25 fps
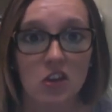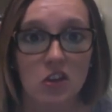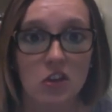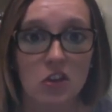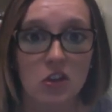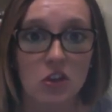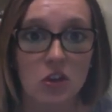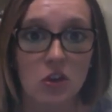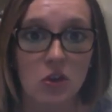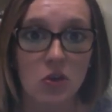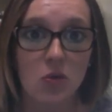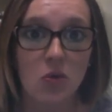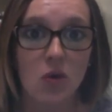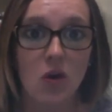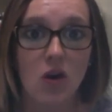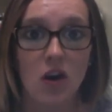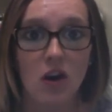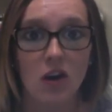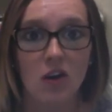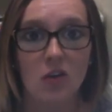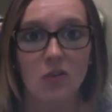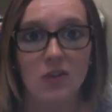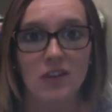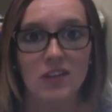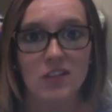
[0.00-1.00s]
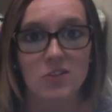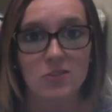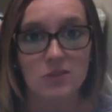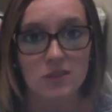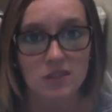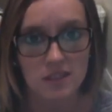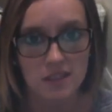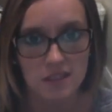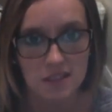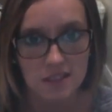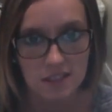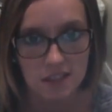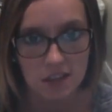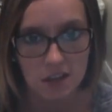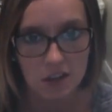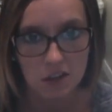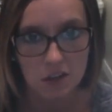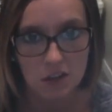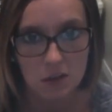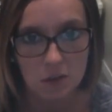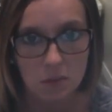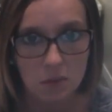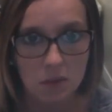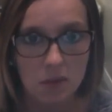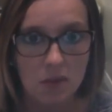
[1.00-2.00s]
you are going to instill
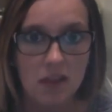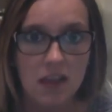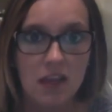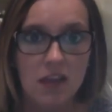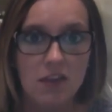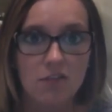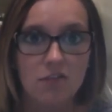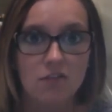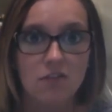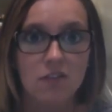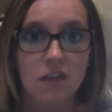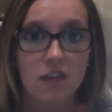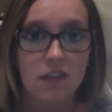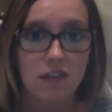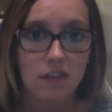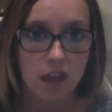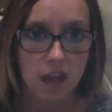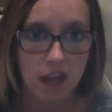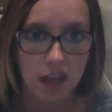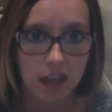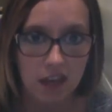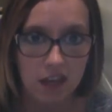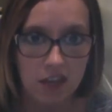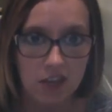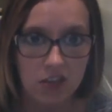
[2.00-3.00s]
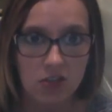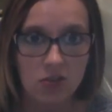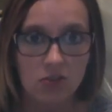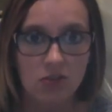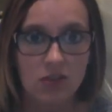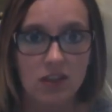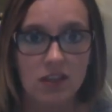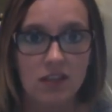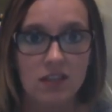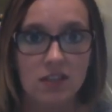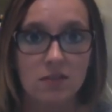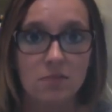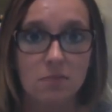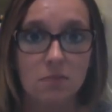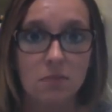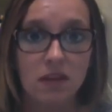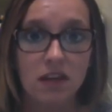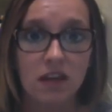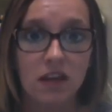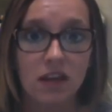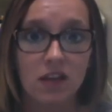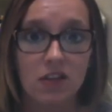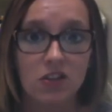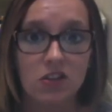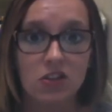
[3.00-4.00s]
the belief that they can do this
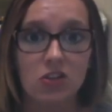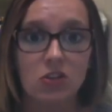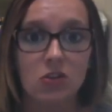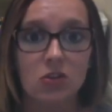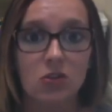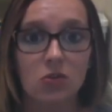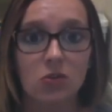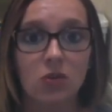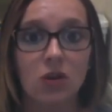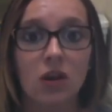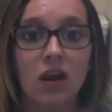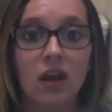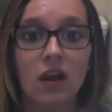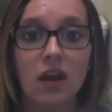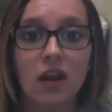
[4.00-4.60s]
because you